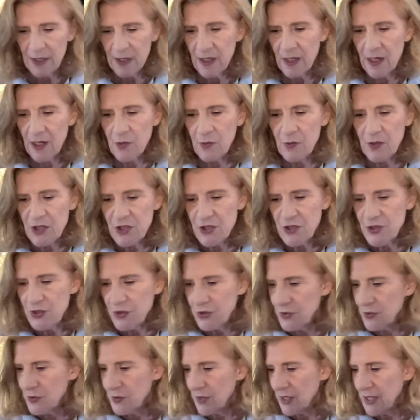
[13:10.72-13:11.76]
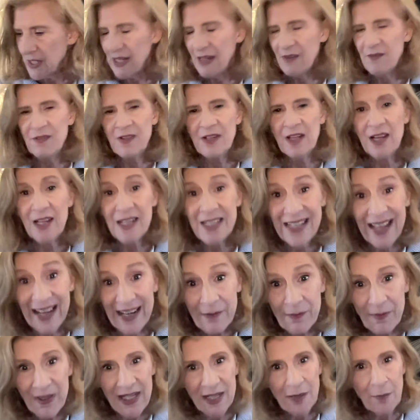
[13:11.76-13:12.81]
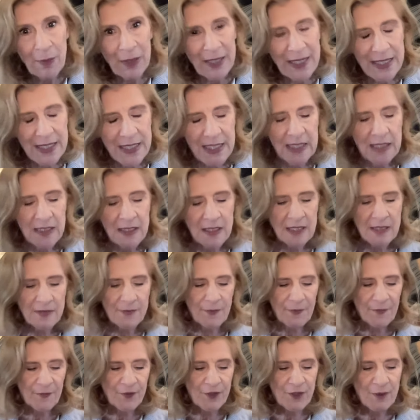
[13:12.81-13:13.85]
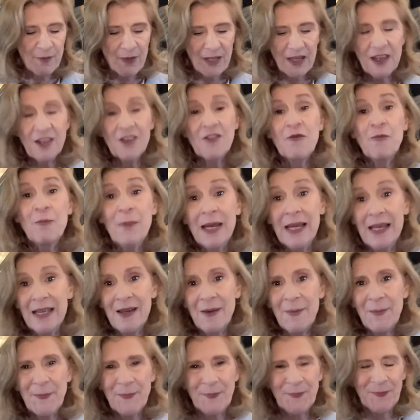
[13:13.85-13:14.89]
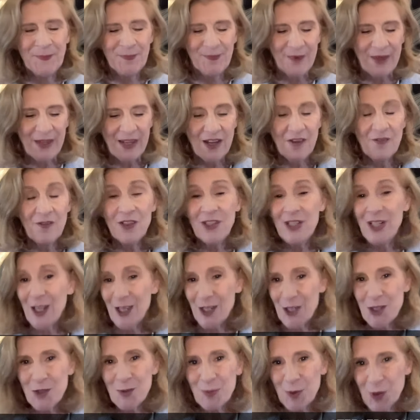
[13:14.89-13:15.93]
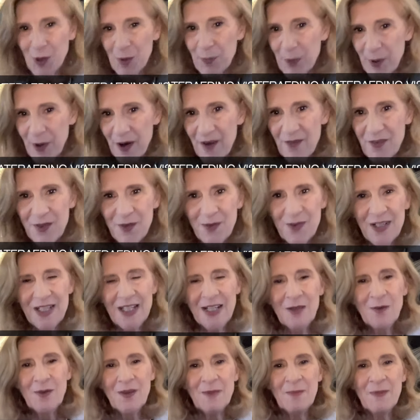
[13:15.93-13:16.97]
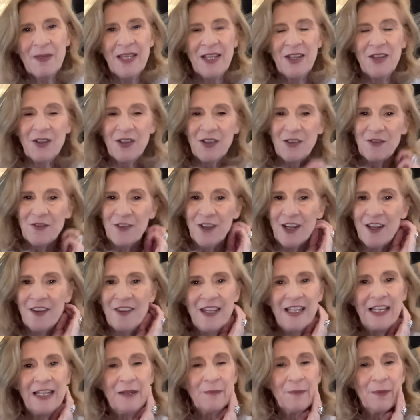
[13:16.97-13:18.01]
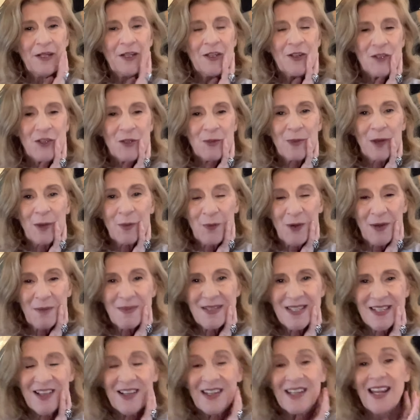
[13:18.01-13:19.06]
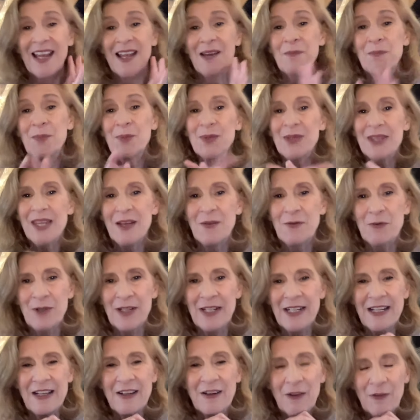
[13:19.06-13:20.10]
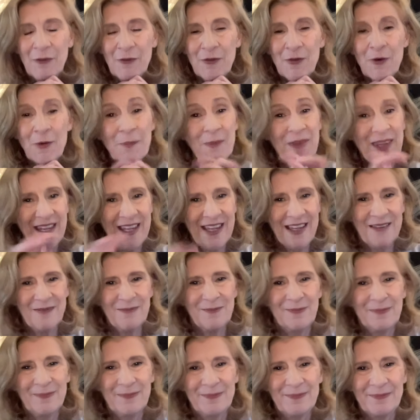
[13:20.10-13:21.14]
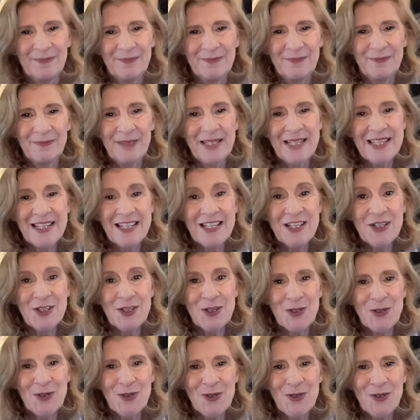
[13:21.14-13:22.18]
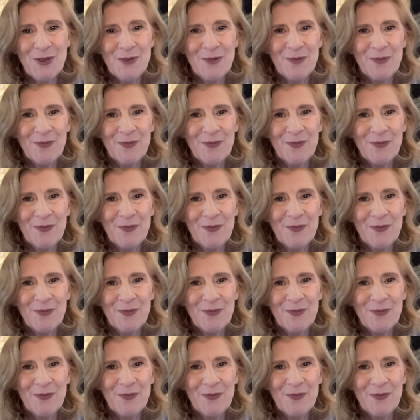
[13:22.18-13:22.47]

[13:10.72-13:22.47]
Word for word: I wish you love, light, and many blessings for the month of May. If you'd like to book a private reading with me, you can follow the link below to my website and book that reading from there. Blessings to you.